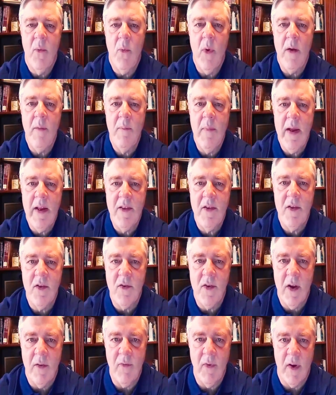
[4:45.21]
What makes you
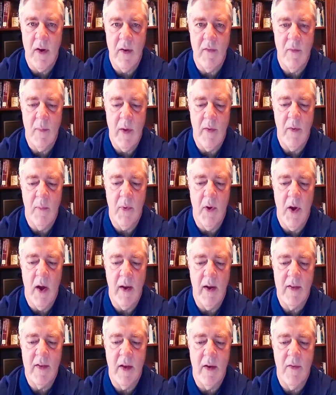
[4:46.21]
different from other
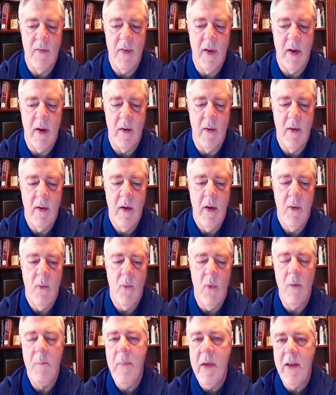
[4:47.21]
products out there?
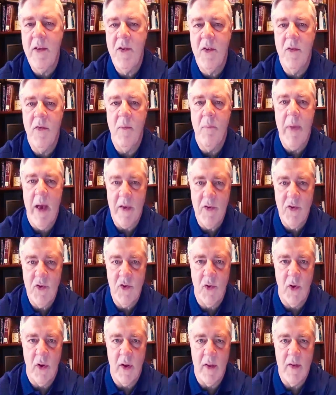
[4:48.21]
What makes you the best
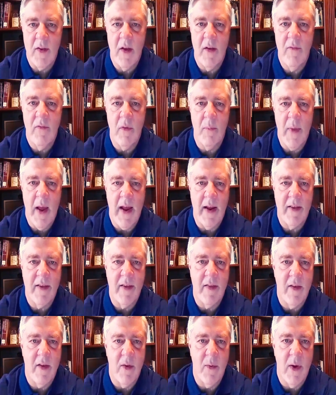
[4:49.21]
choice for banks
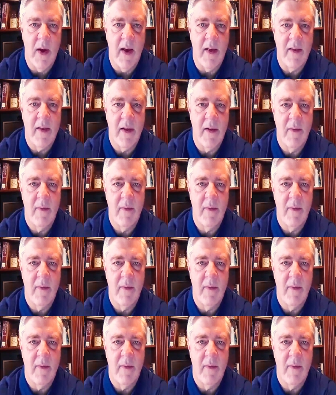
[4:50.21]
in the US?